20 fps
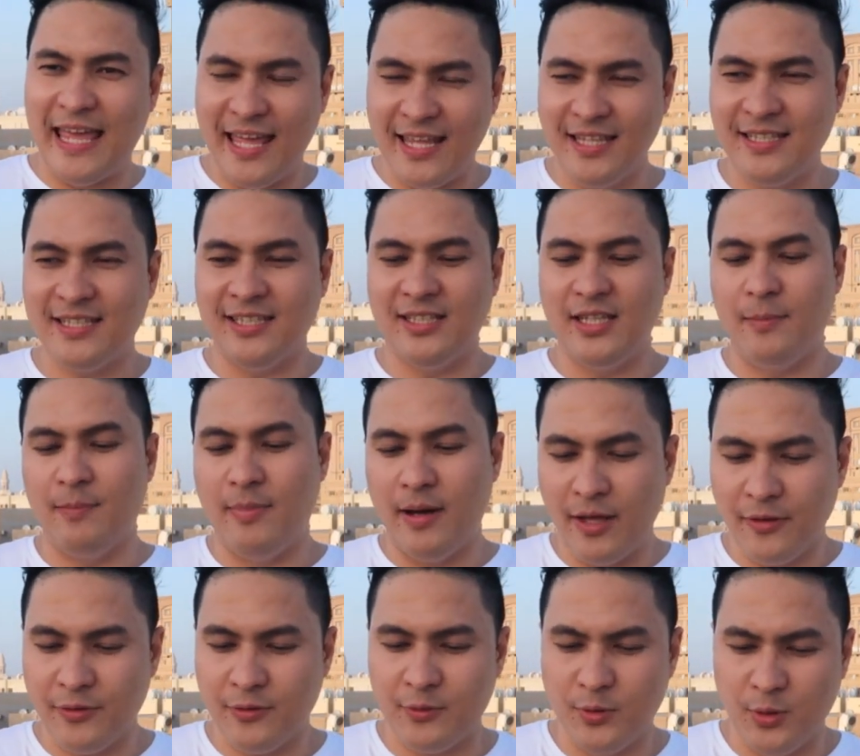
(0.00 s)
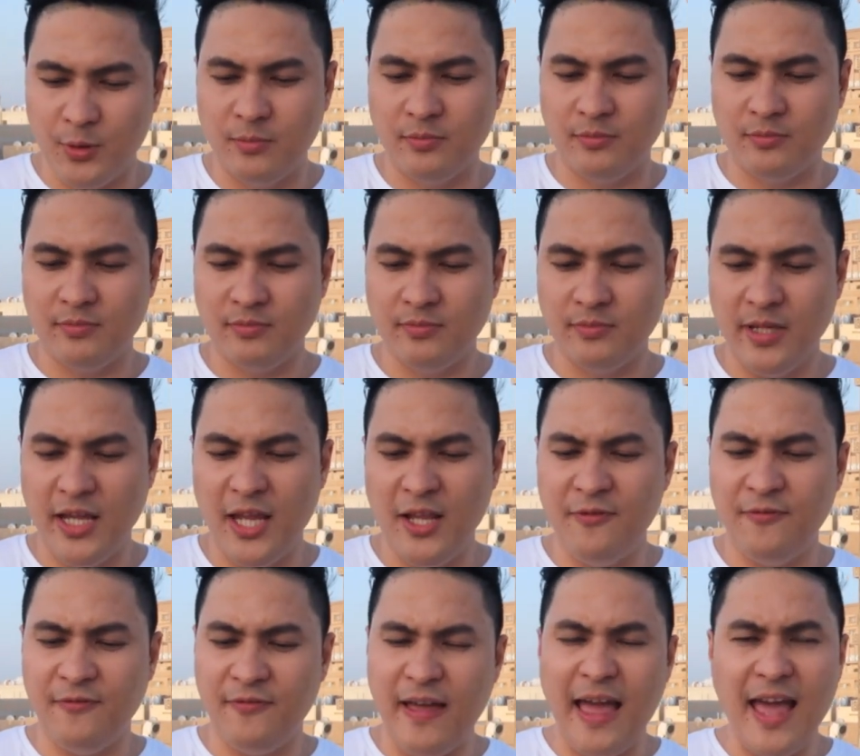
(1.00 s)
dance in the bathroom.
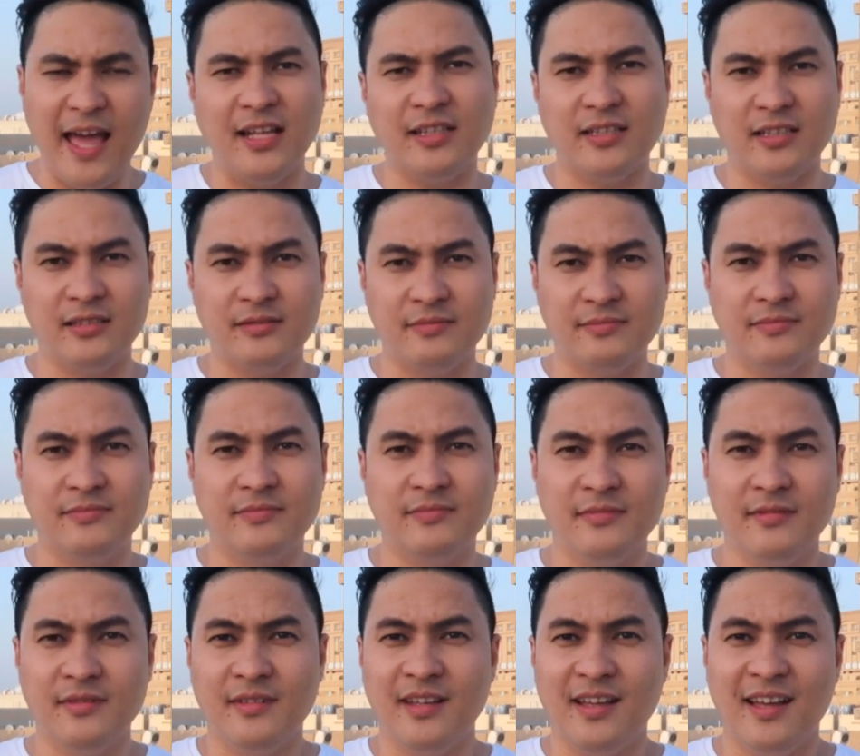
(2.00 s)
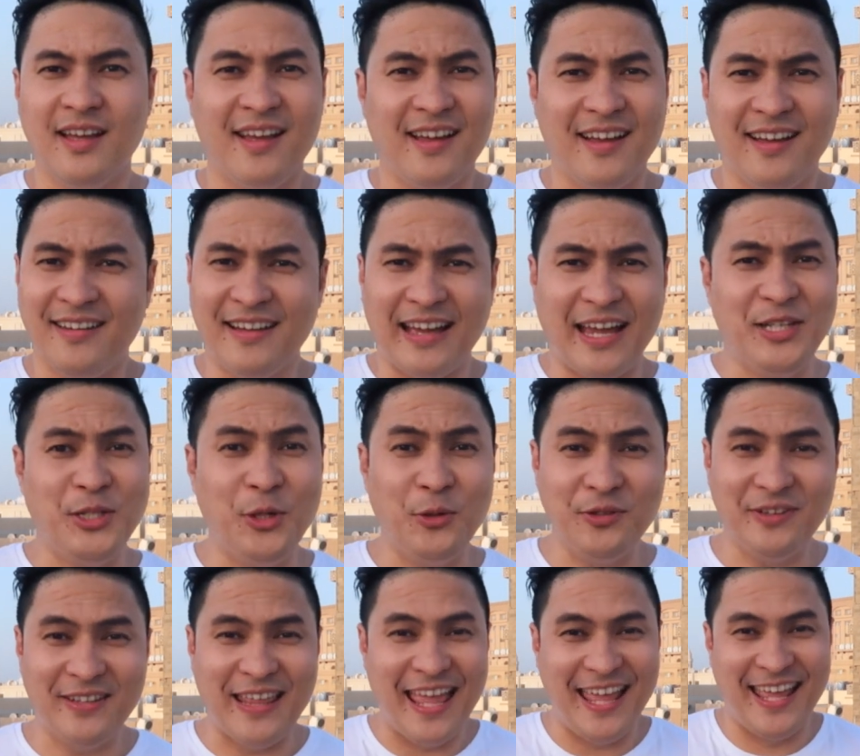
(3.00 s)
In fact, I
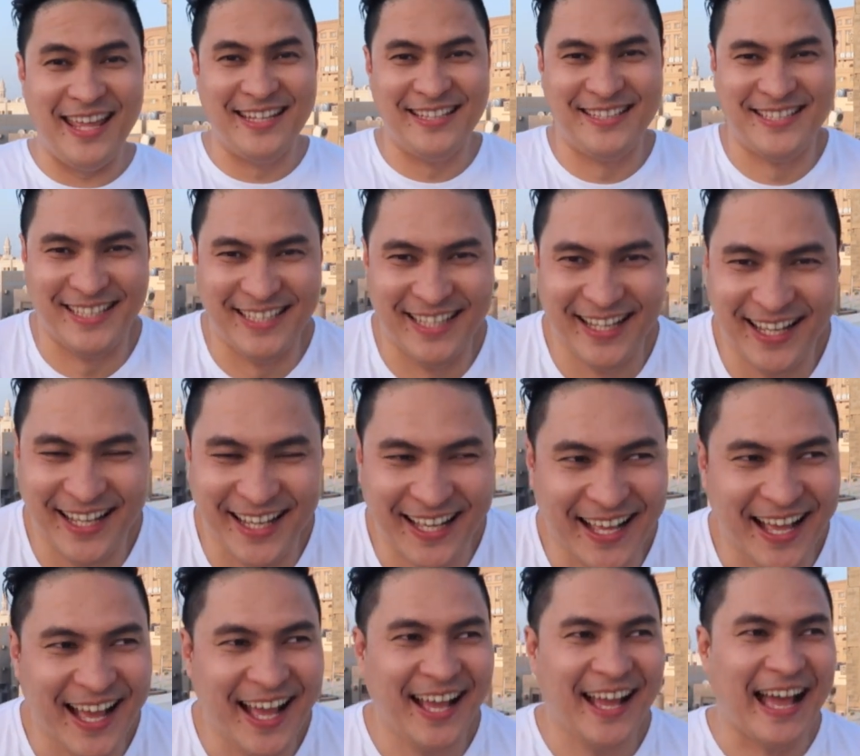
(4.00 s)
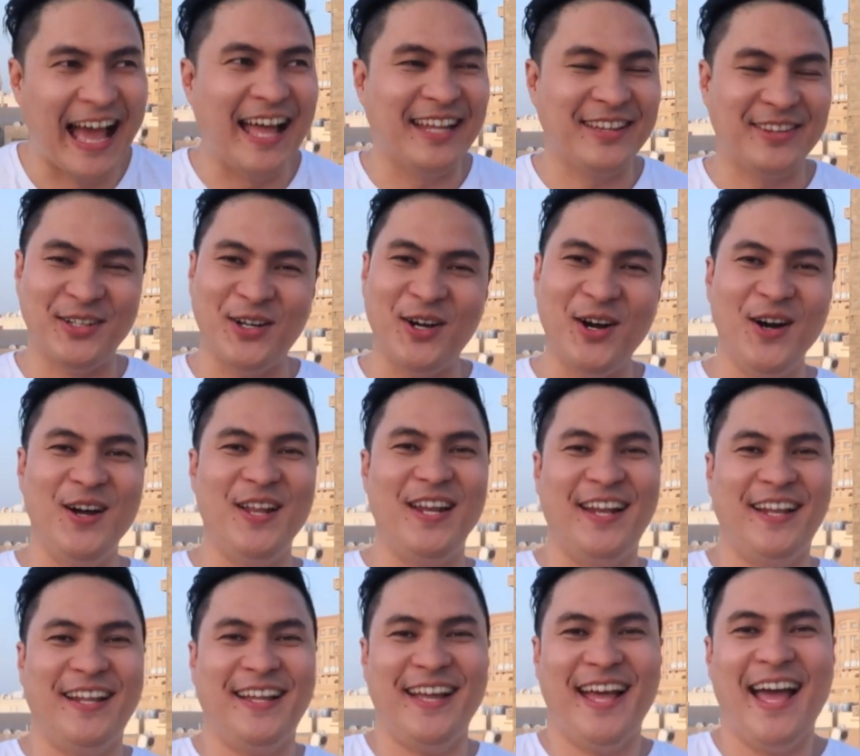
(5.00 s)
don't dance at all.
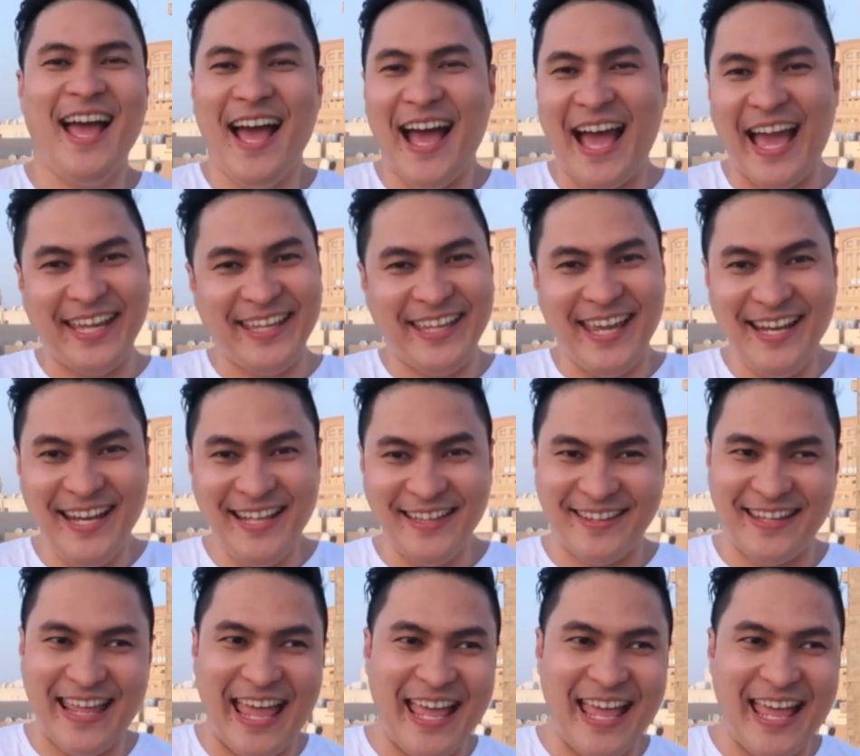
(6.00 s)
I cannot